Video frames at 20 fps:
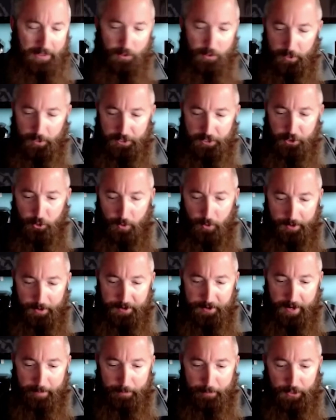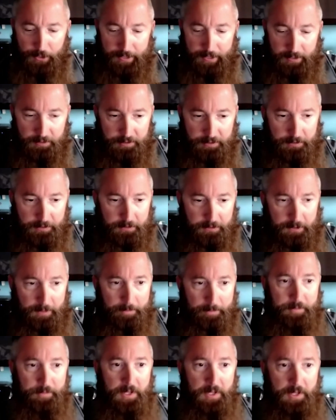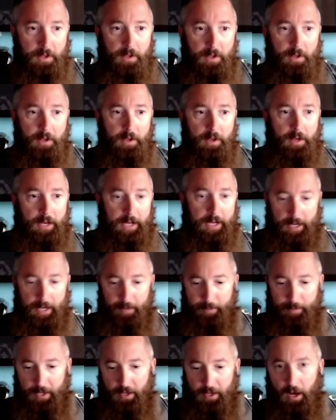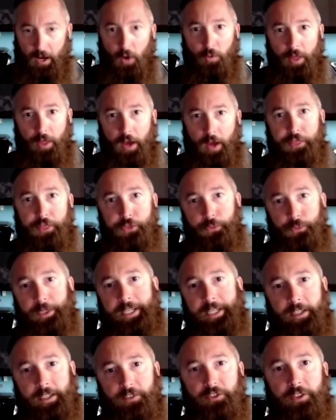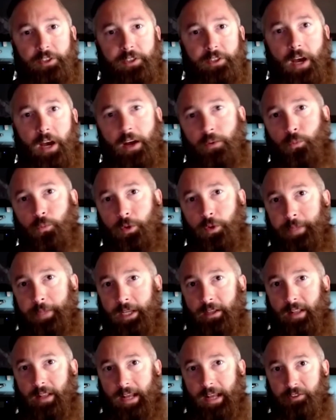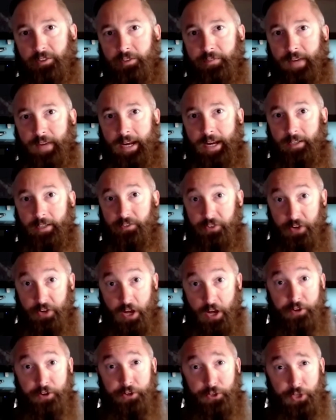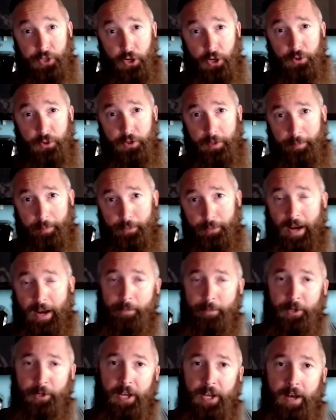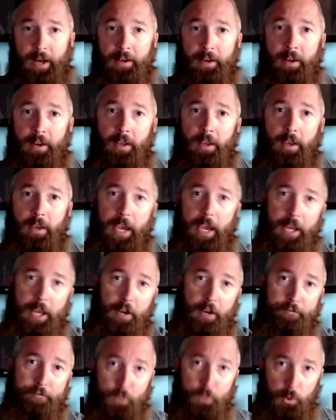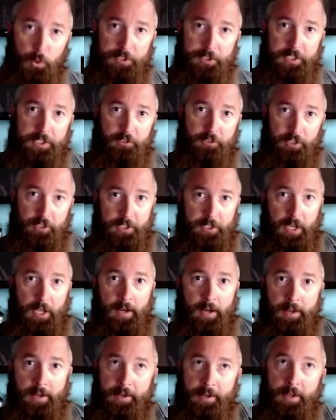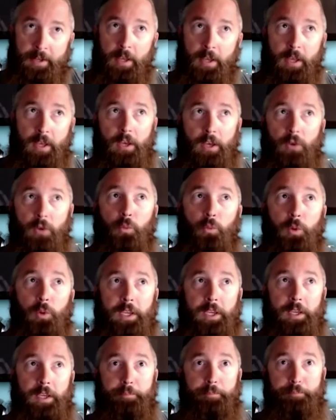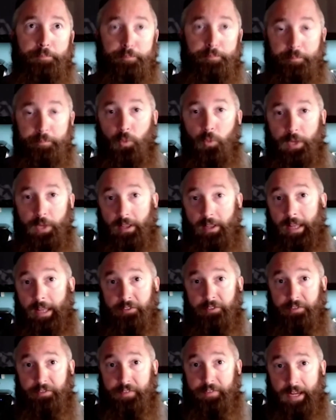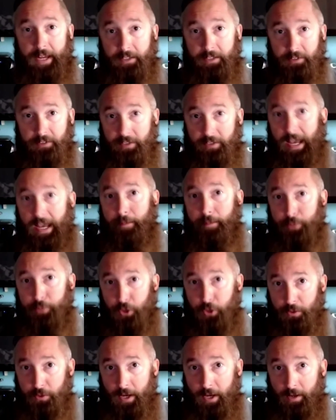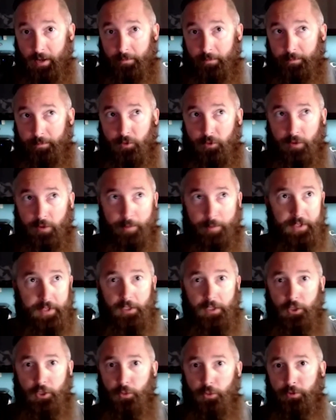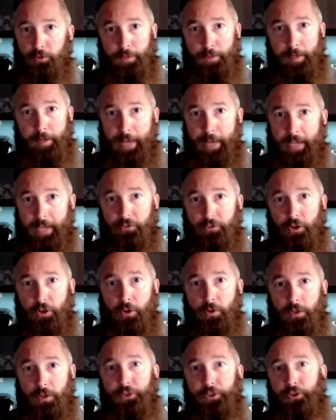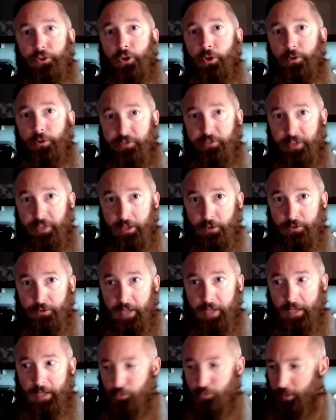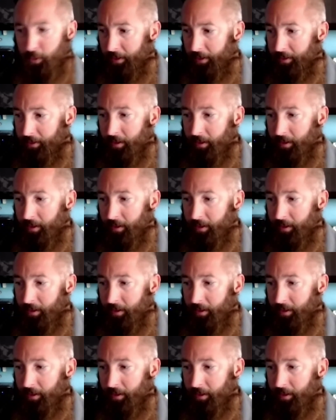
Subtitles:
we do our numbering system, a 3-digit gun would be classified as an undercoat or a primer gun, and a 4-digit gun we classify as a top coat gun, something that you would spray base coat, clear coat, or single stage with.